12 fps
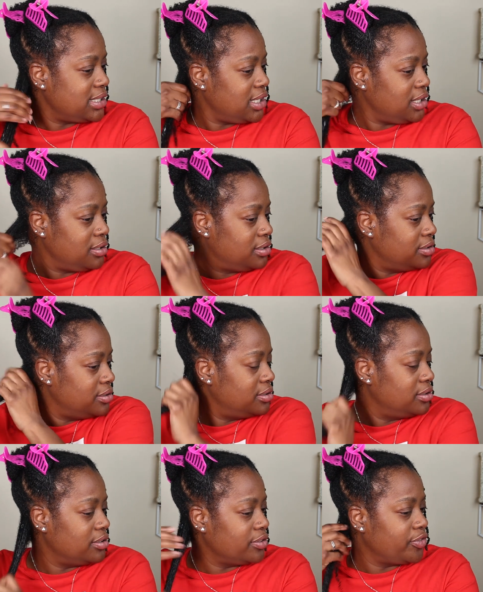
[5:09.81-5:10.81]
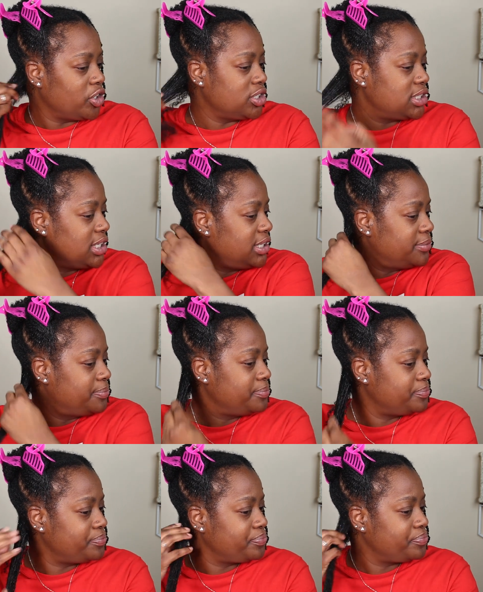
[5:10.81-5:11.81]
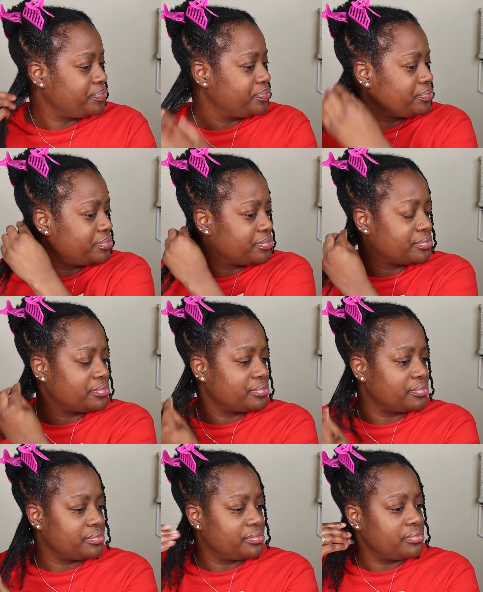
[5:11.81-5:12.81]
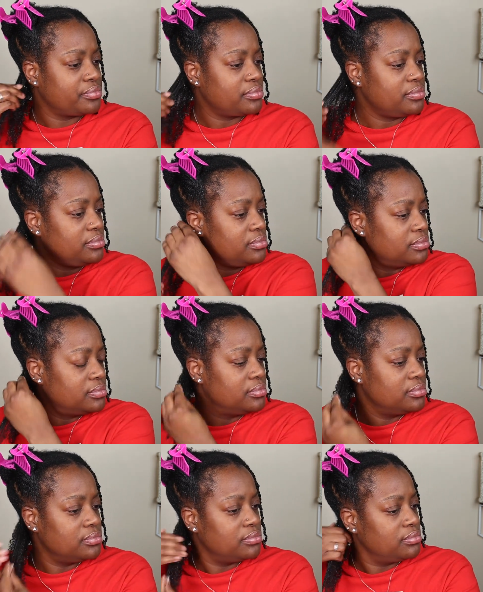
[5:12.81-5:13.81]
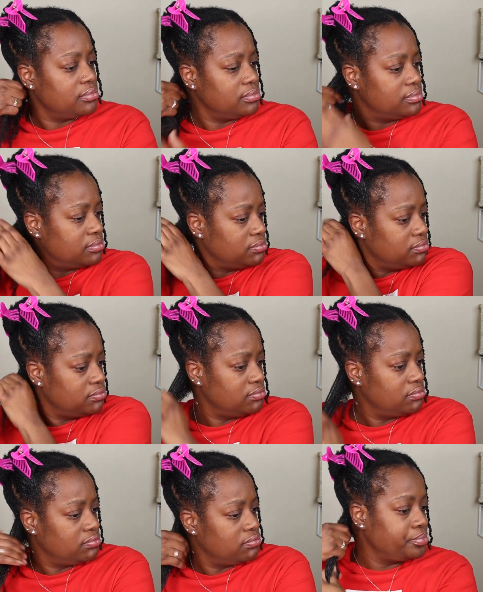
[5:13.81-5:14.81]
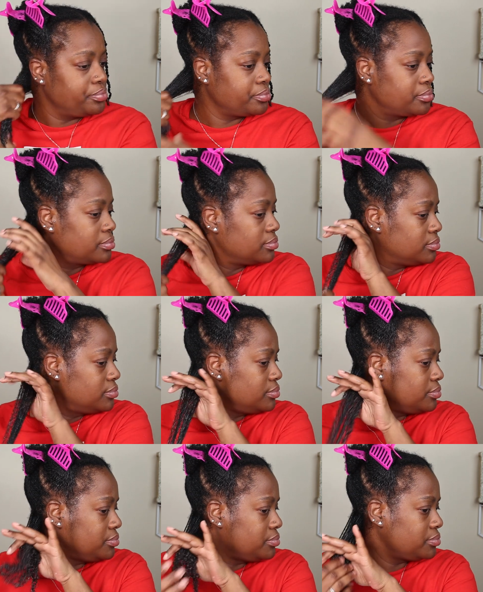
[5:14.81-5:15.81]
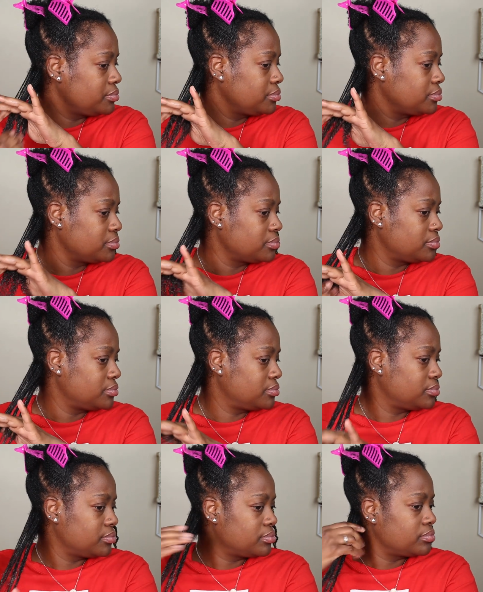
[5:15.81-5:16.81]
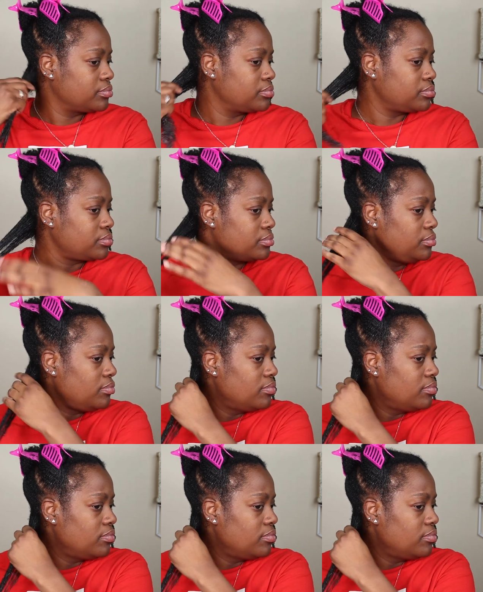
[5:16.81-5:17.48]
Nobody speaks.